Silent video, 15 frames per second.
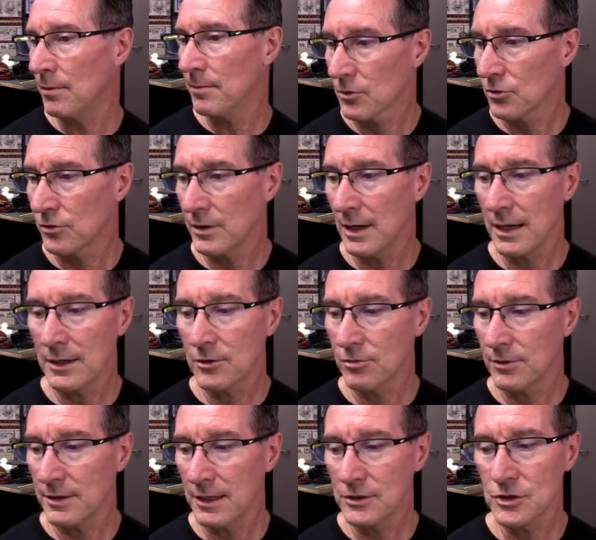Create
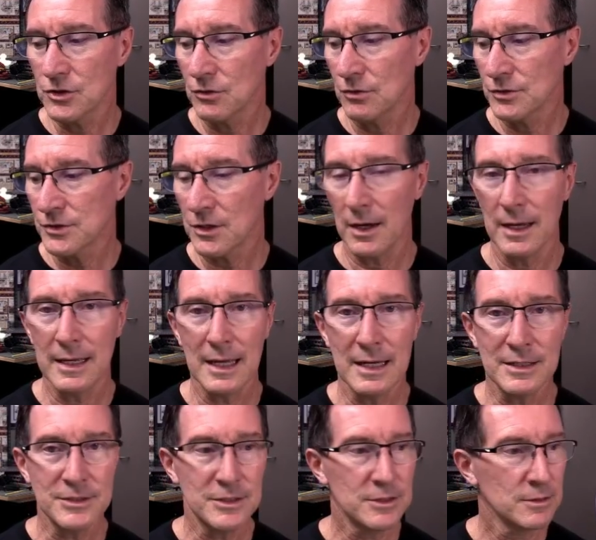credentials, I
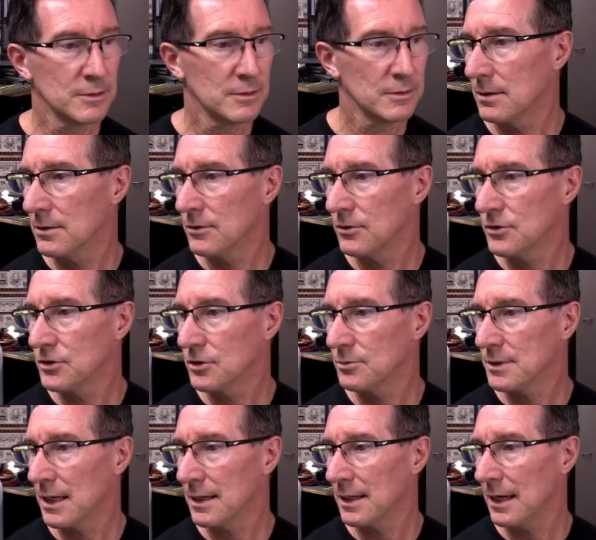guess. YouTube
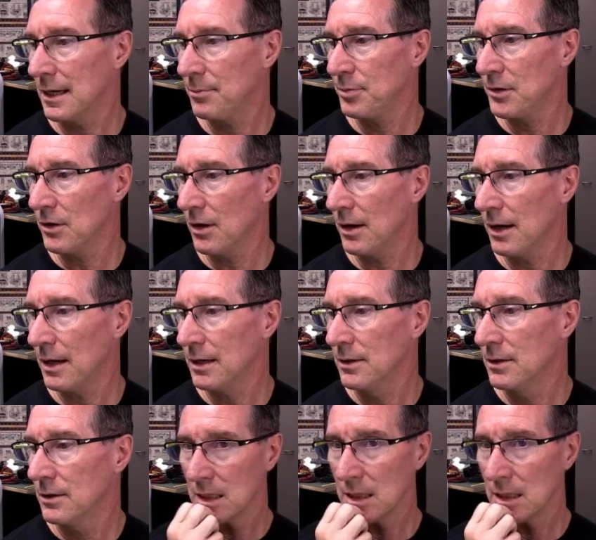Data API.